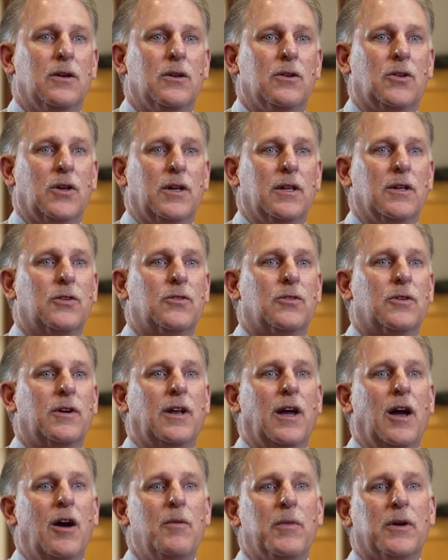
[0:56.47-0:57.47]
To illustrate
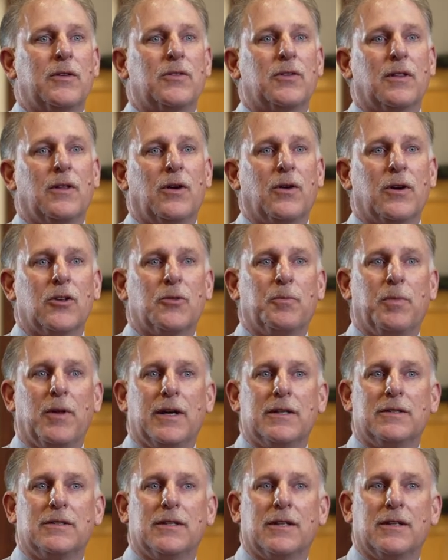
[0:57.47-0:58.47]
how much the Lord is
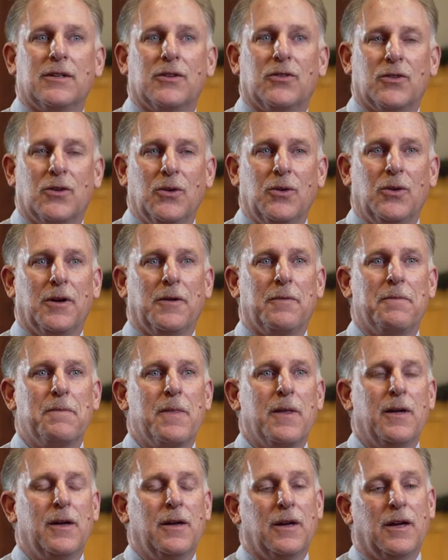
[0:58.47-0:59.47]
blessing the school,
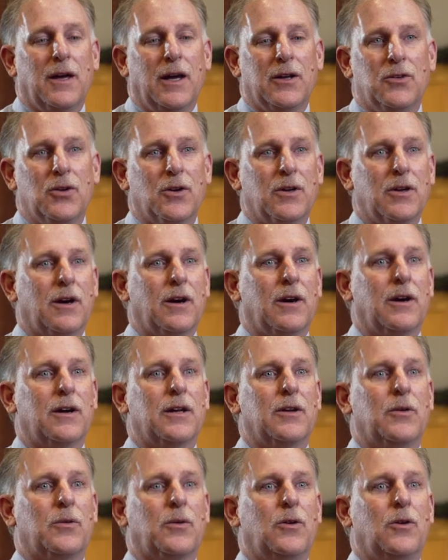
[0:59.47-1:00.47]
I took our
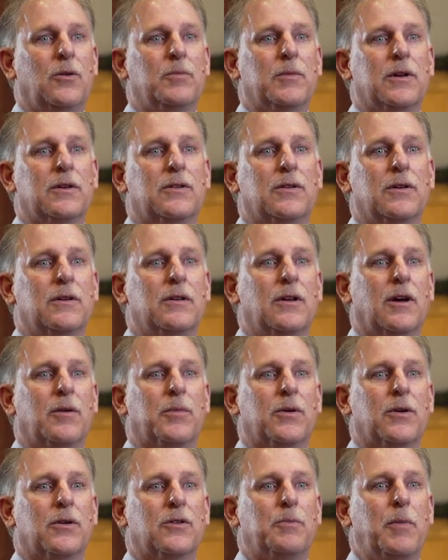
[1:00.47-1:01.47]
enrollment
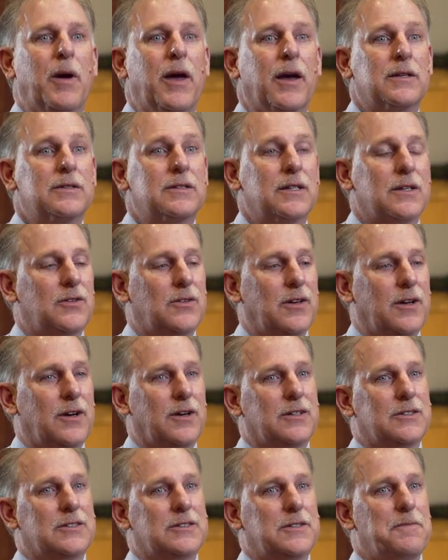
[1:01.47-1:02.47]
numbers back 6
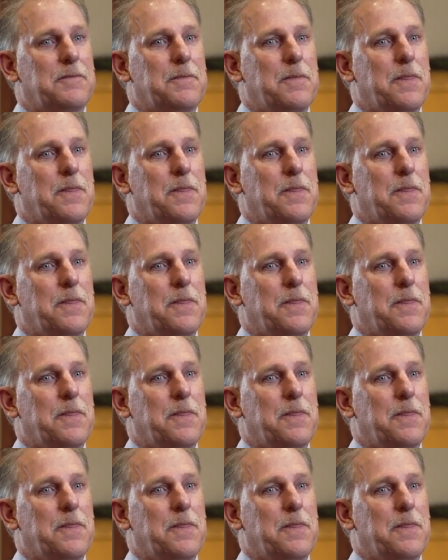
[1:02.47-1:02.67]
years.